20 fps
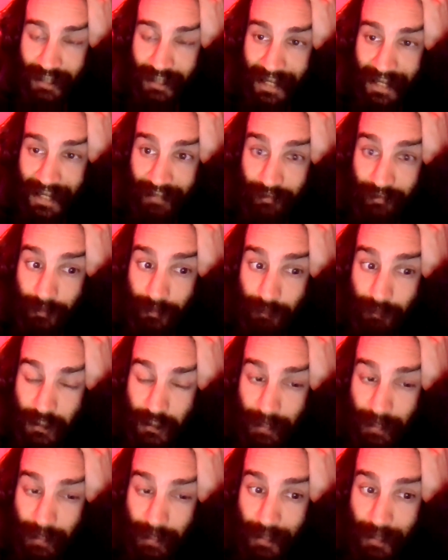and the
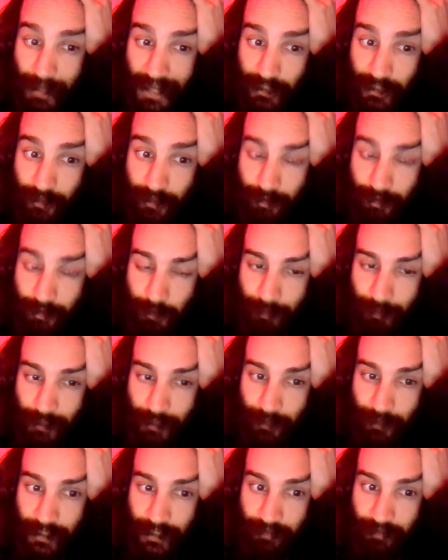same black dude that was
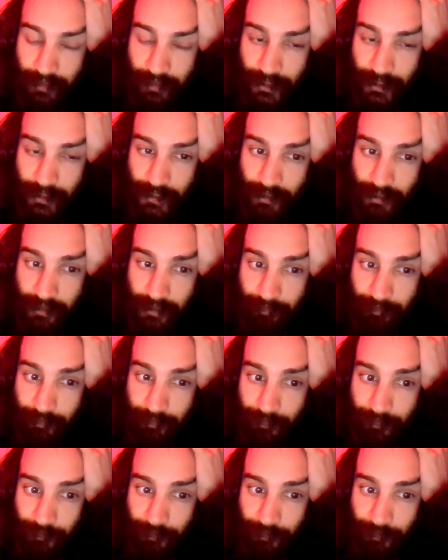being weird the first time.